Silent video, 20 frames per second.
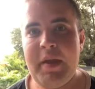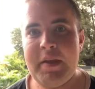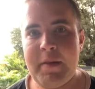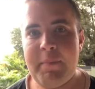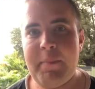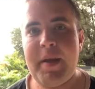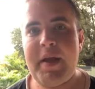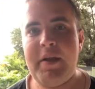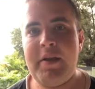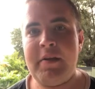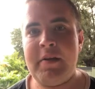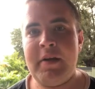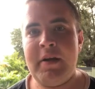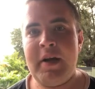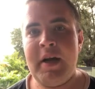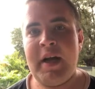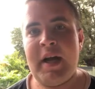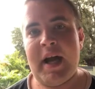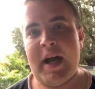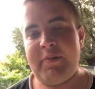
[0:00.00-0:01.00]
they've been
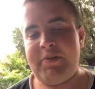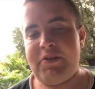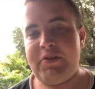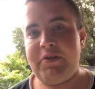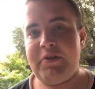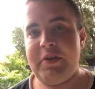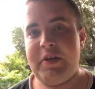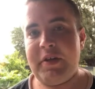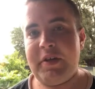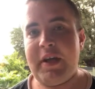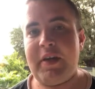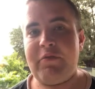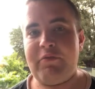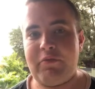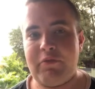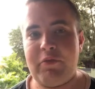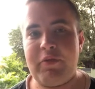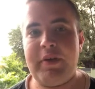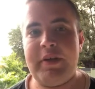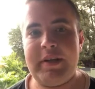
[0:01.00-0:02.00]
absolutely like
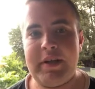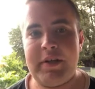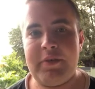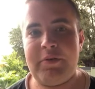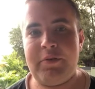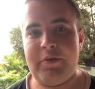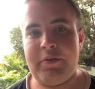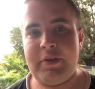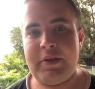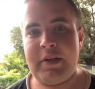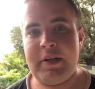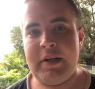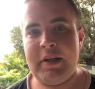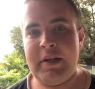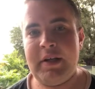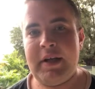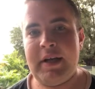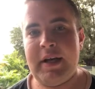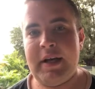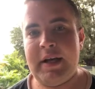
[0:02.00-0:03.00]
really good
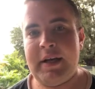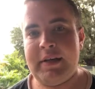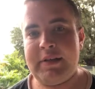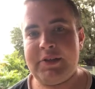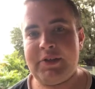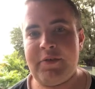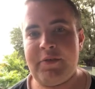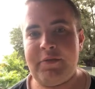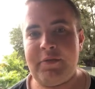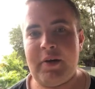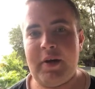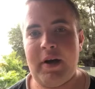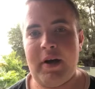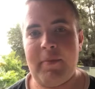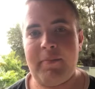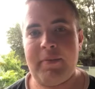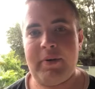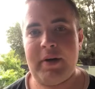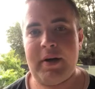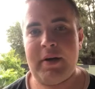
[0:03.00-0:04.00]
so
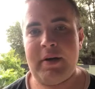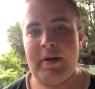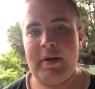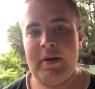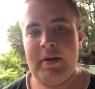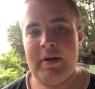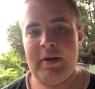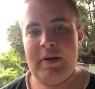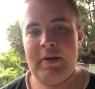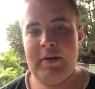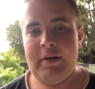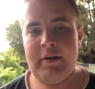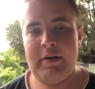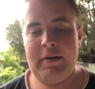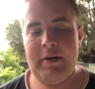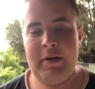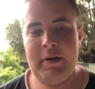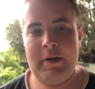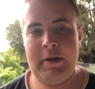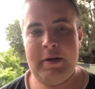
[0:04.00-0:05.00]
far, but
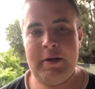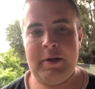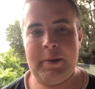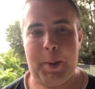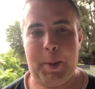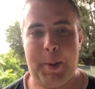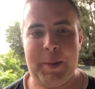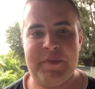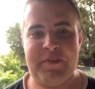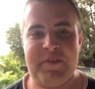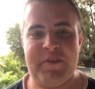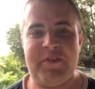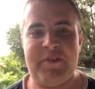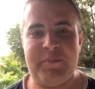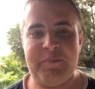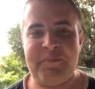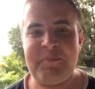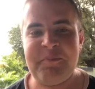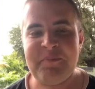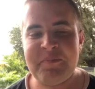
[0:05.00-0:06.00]

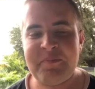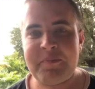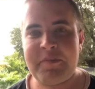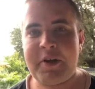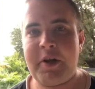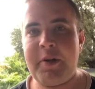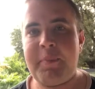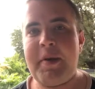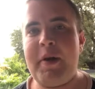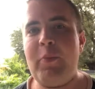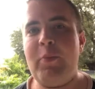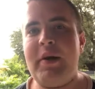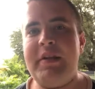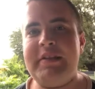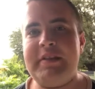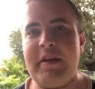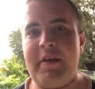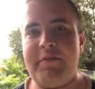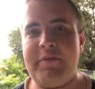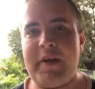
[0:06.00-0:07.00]
it's gonna be
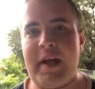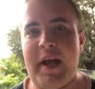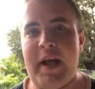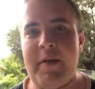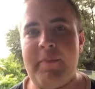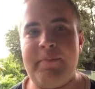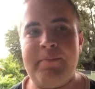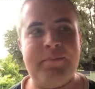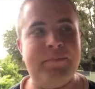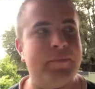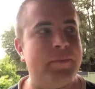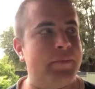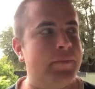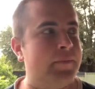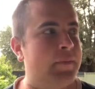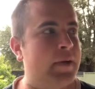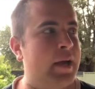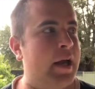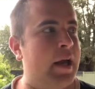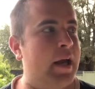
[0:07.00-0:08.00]
one tough game.
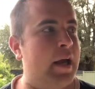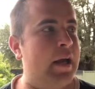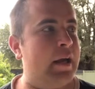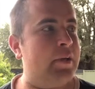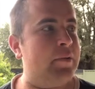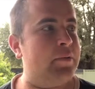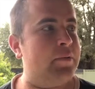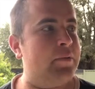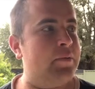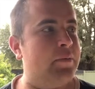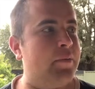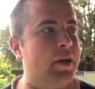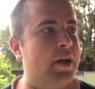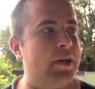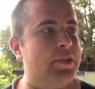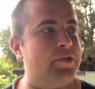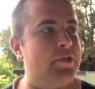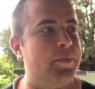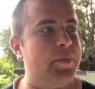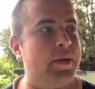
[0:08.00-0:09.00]
And what
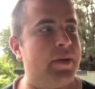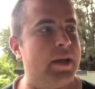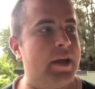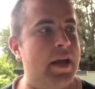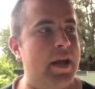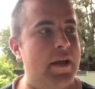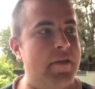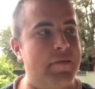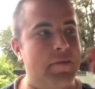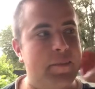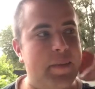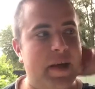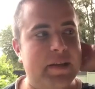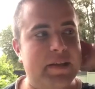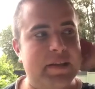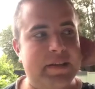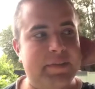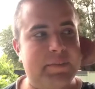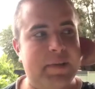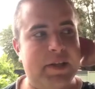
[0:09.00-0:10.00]
I do believe
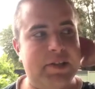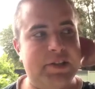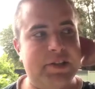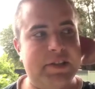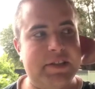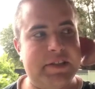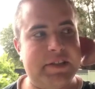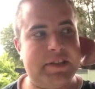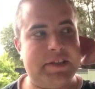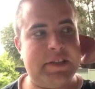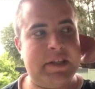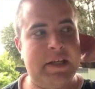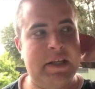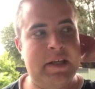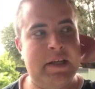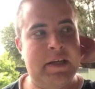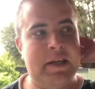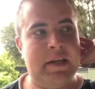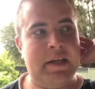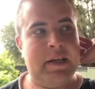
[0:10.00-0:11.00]
about this match is
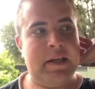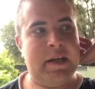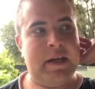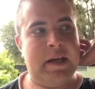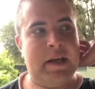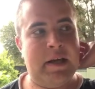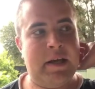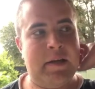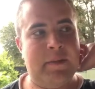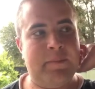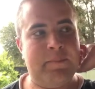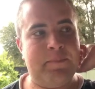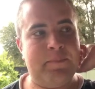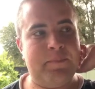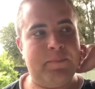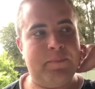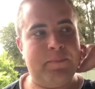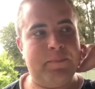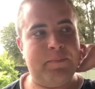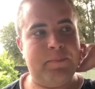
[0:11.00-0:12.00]

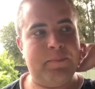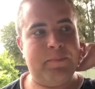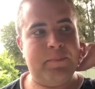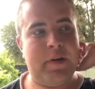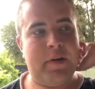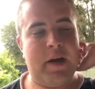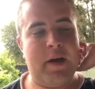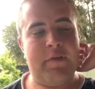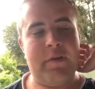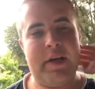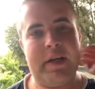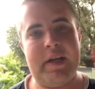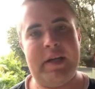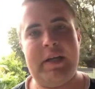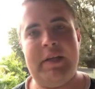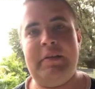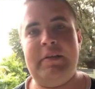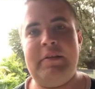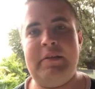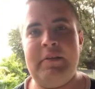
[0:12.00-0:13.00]
I
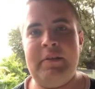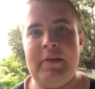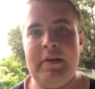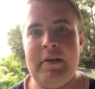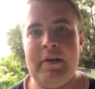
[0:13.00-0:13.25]
reckon